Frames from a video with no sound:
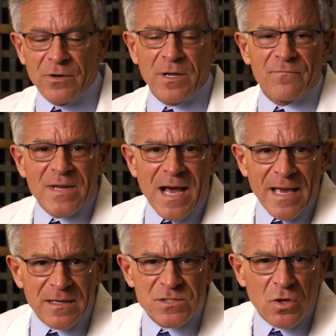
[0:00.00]
area of
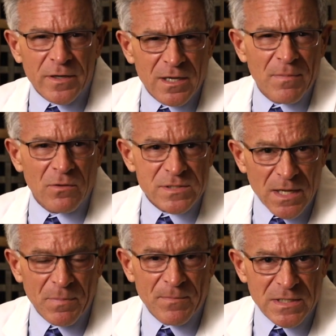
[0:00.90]
diet is talking about
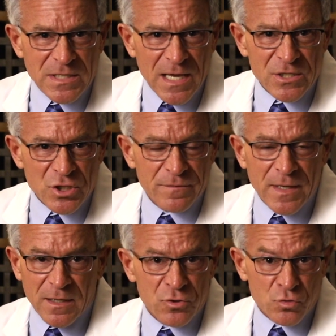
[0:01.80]
supplementation
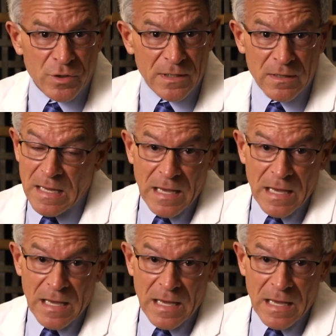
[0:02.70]
that can treat